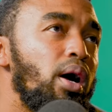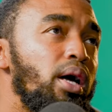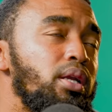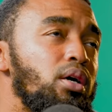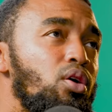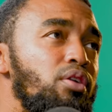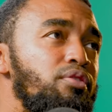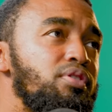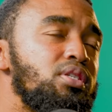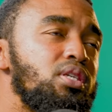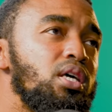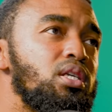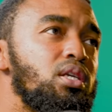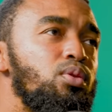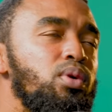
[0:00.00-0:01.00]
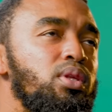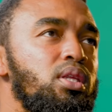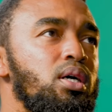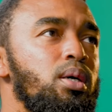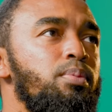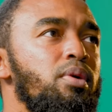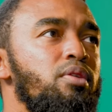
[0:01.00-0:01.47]
I had a conversation with
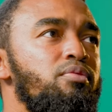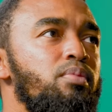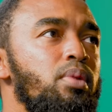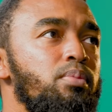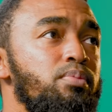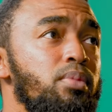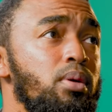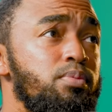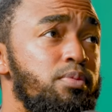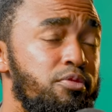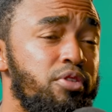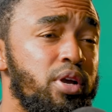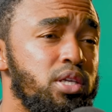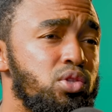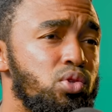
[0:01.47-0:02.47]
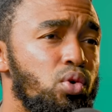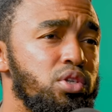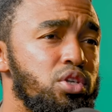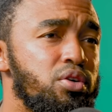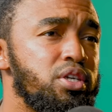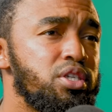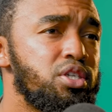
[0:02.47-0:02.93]
a very
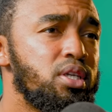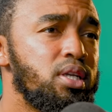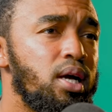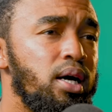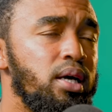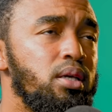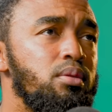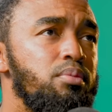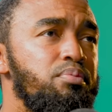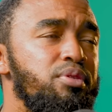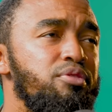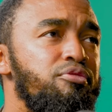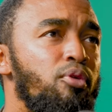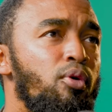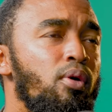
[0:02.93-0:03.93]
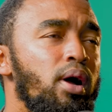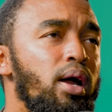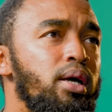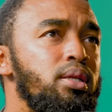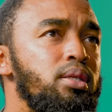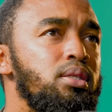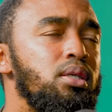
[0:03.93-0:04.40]
staunch Christian guy before,
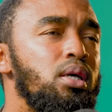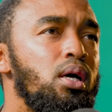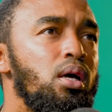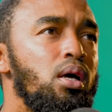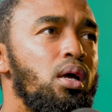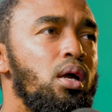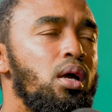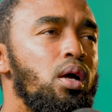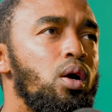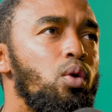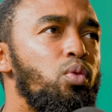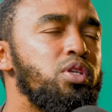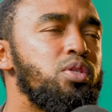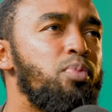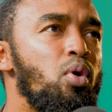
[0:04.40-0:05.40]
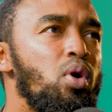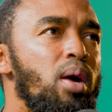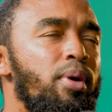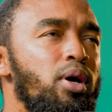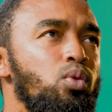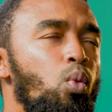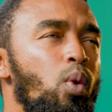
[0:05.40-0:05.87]
and we spoke
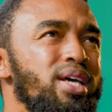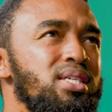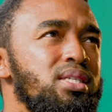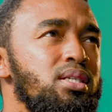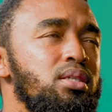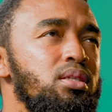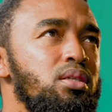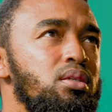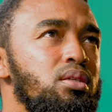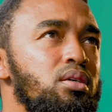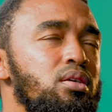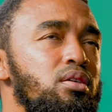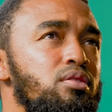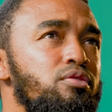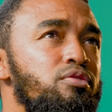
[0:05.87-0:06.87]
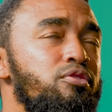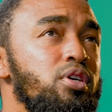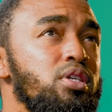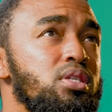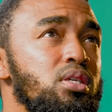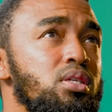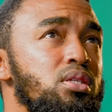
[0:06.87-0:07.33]
about Western
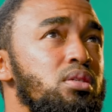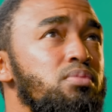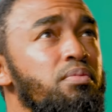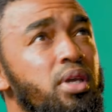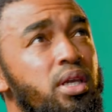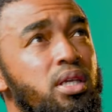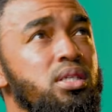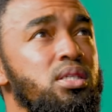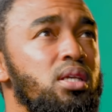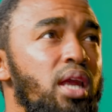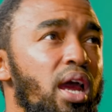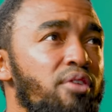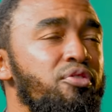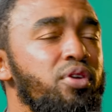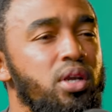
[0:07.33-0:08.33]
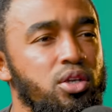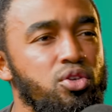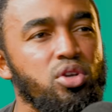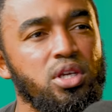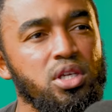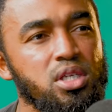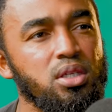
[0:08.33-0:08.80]
versus Eastern African
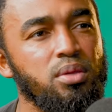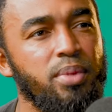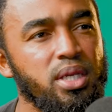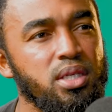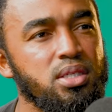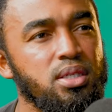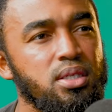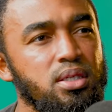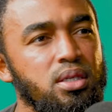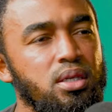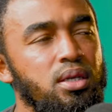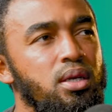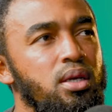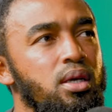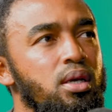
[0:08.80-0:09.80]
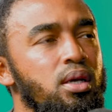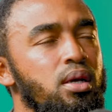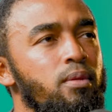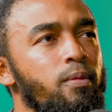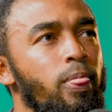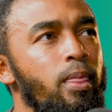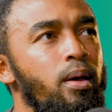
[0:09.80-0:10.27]
traditional medicine.
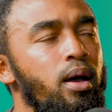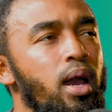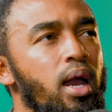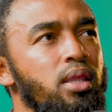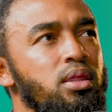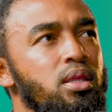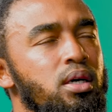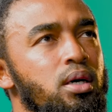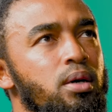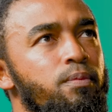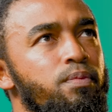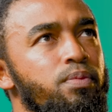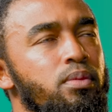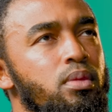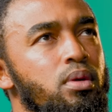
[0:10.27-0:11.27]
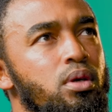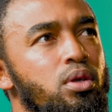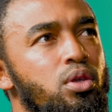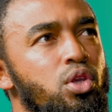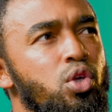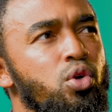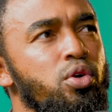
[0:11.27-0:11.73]
Yeah. And the
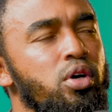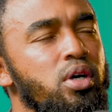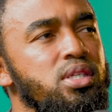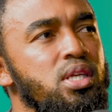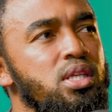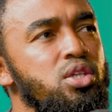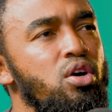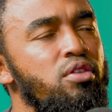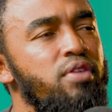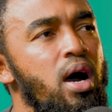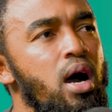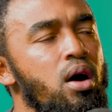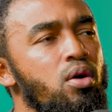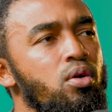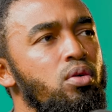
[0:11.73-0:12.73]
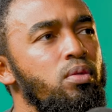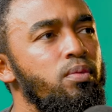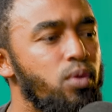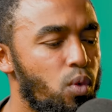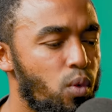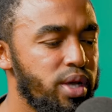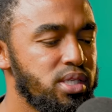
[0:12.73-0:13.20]
curiosity of how
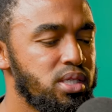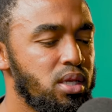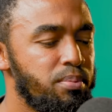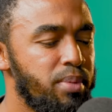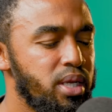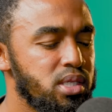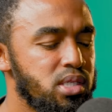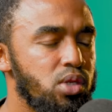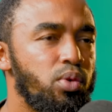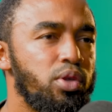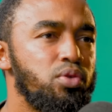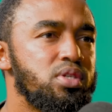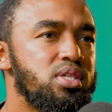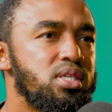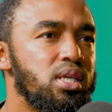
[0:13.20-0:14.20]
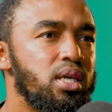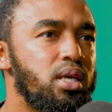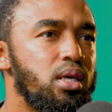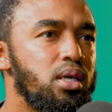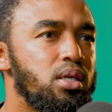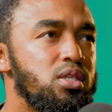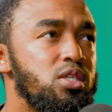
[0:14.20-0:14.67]
Western medicine, when you're
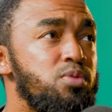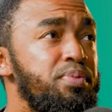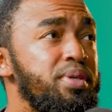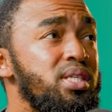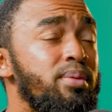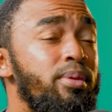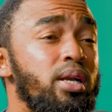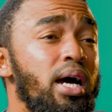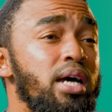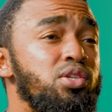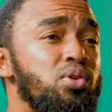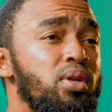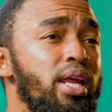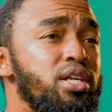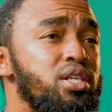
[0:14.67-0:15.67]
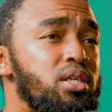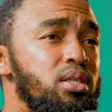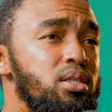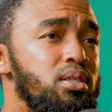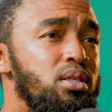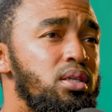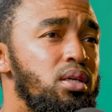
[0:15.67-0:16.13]
sick, speaks about isolation.